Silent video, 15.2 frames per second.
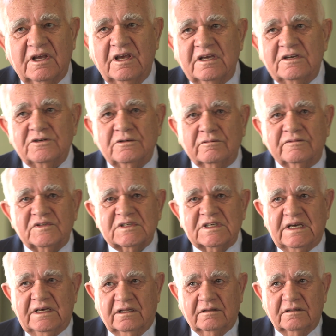the issue of
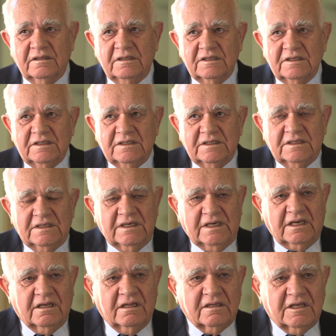scale,
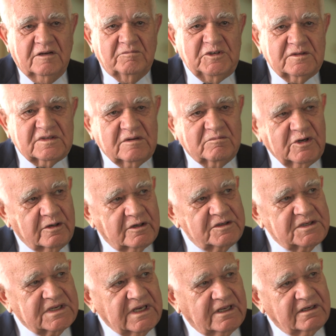and I'll come to some
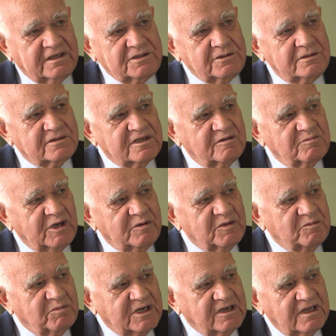large-scale issues in a
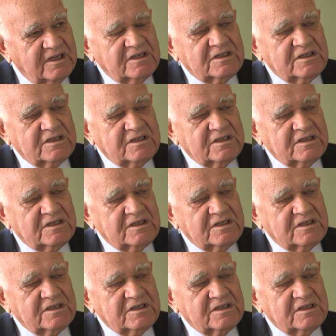moment, but